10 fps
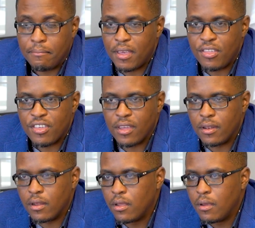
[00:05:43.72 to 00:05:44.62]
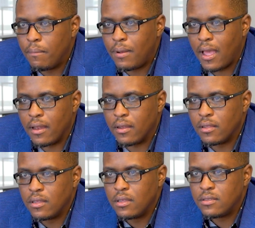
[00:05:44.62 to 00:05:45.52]
pension plan
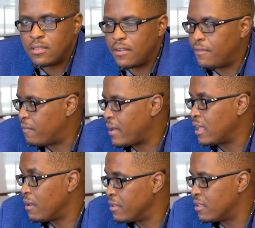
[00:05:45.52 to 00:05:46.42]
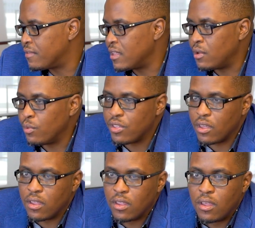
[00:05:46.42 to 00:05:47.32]
set forth by the government of St.
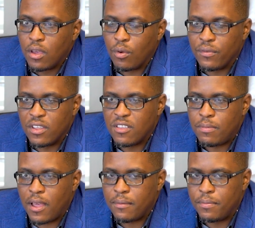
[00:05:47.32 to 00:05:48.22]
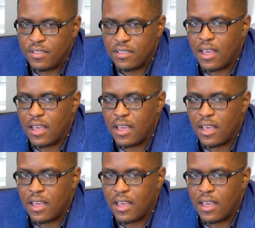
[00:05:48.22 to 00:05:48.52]
Lucia. With this plan, persons